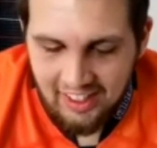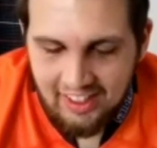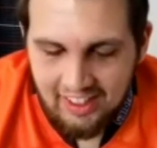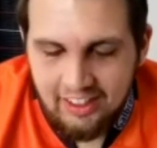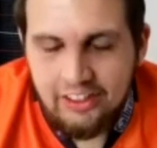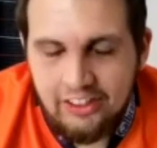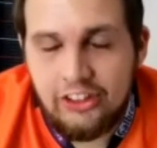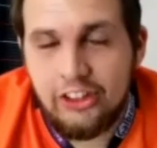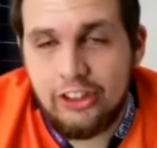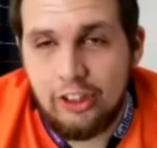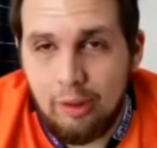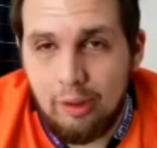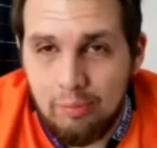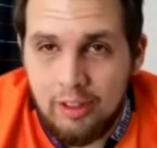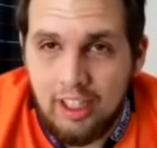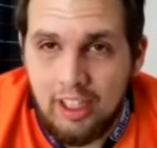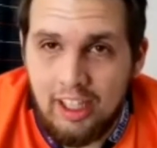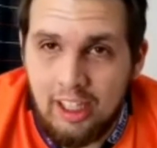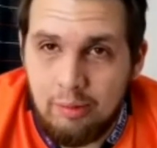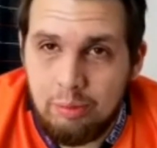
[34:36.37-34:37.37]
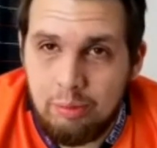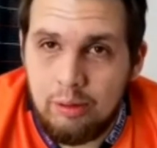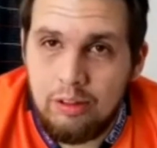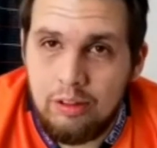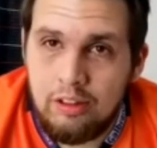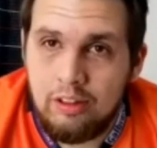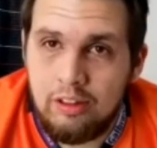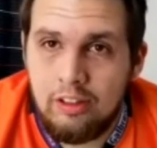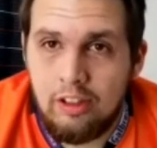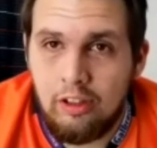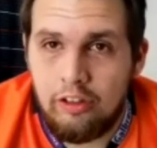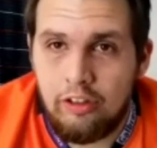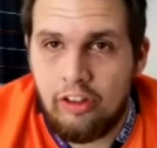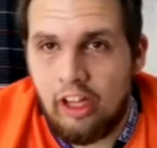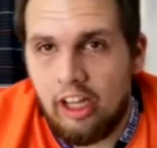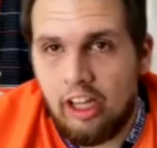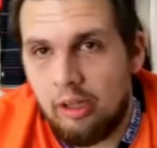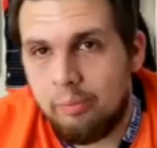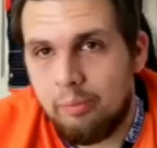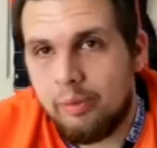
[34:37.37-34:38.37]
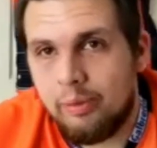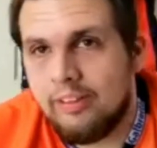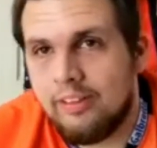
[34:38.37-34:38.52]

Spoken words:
Scrum cap or tape?